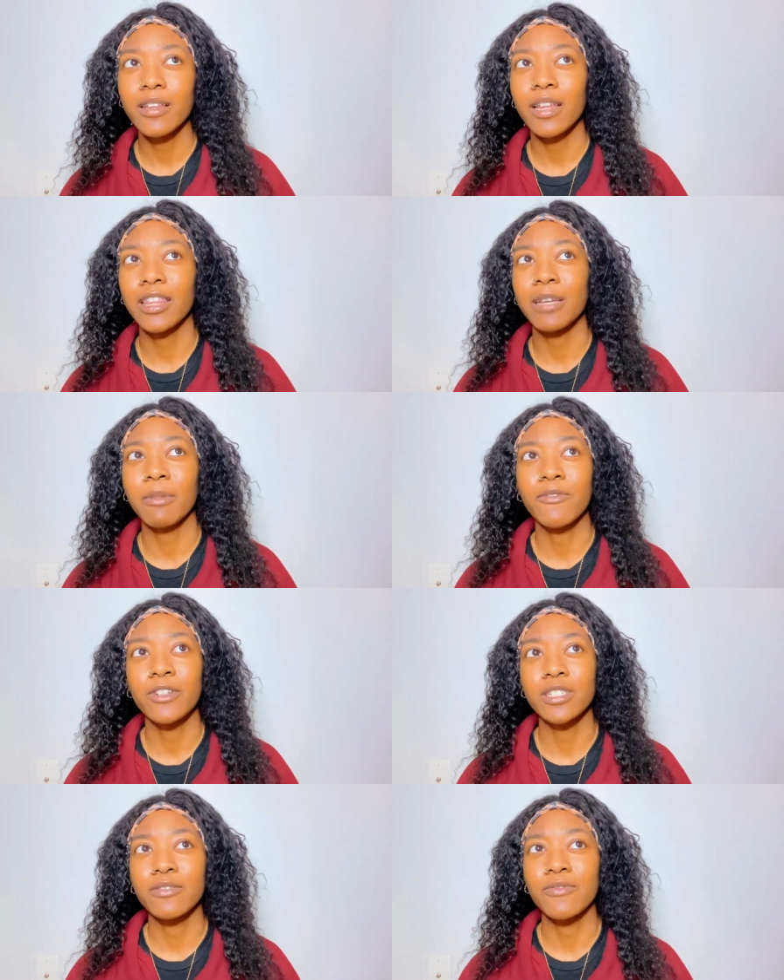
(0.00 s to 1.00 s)
I think my
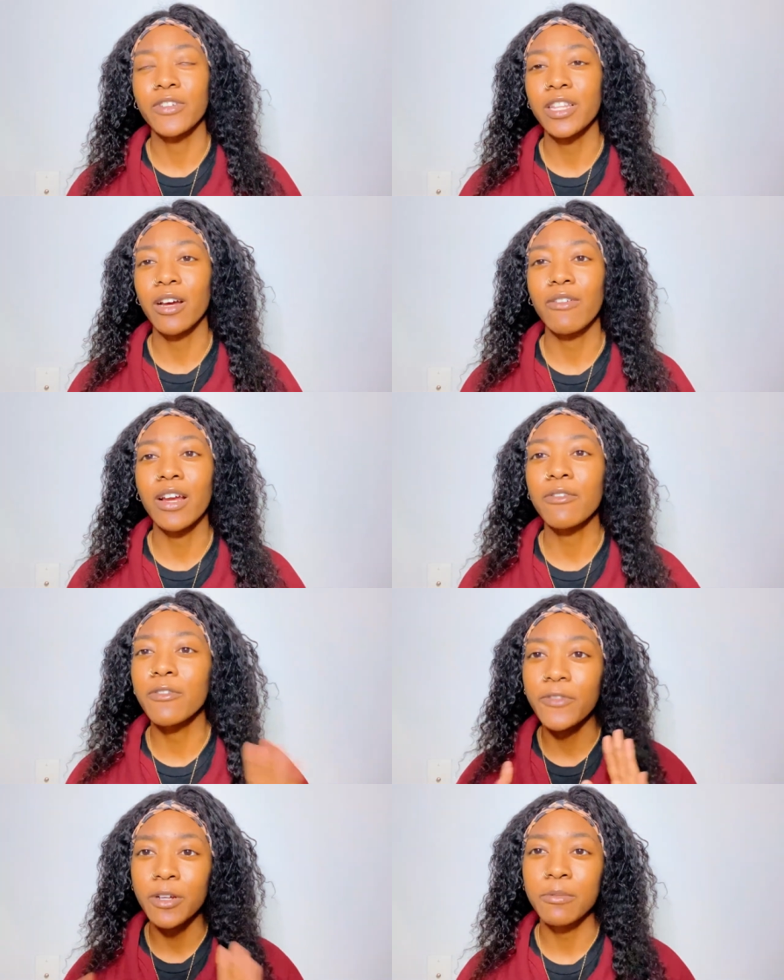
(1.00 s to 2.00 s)
first video I've ever
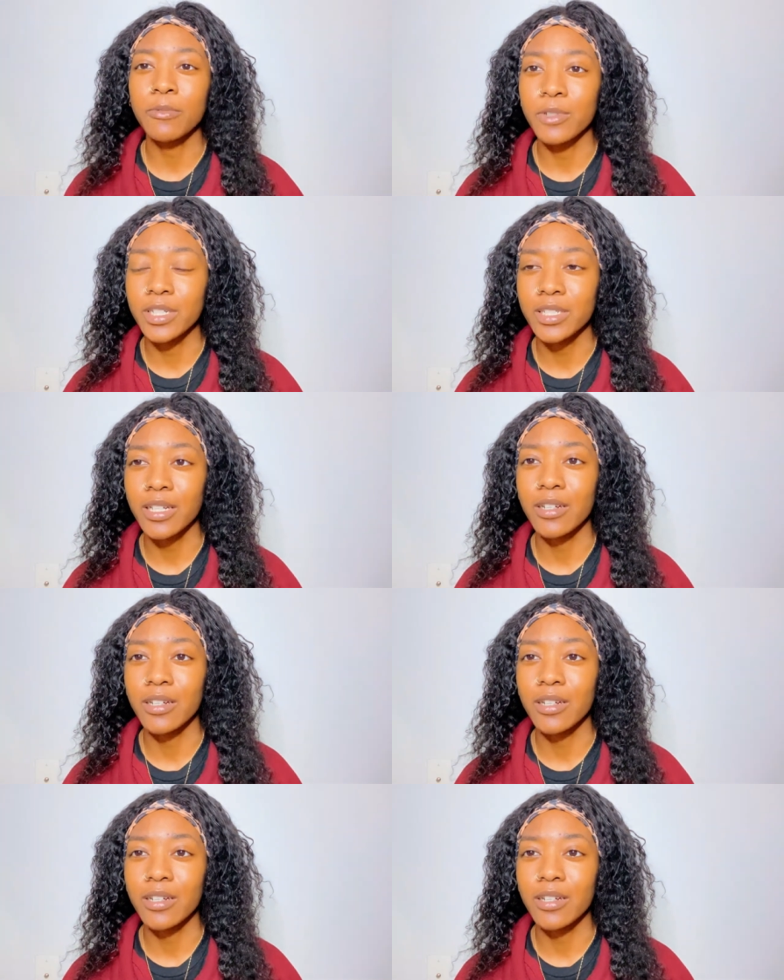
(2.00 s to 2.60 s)
filmed was